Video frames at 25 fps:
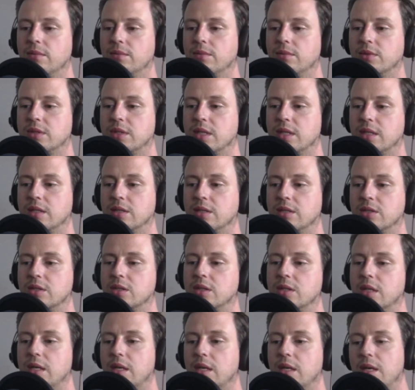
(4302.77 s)
stands
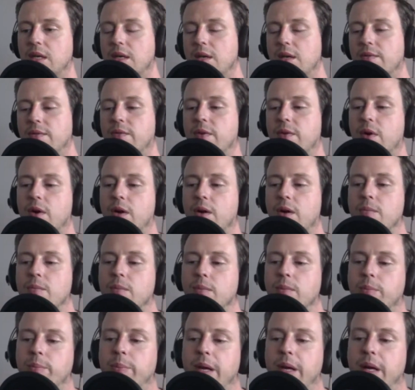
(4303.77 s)
far
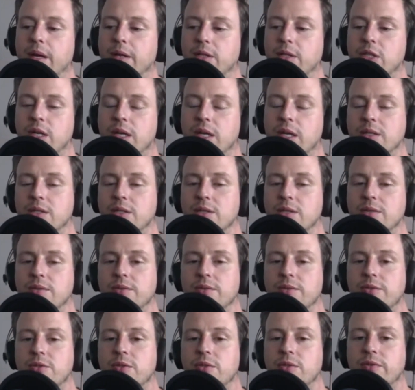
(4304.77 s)
better chance of
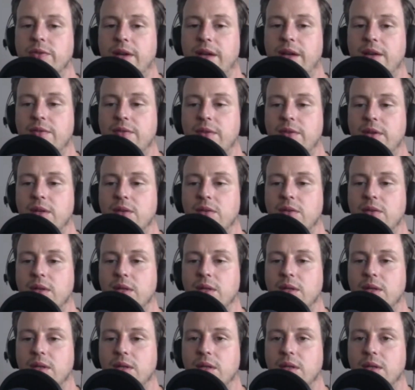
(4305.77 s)
surviving
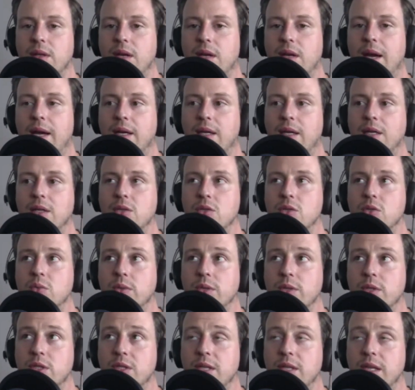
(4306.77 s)
than Atkins,
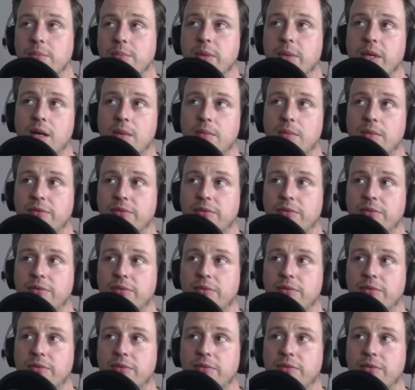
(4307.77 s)
which did become a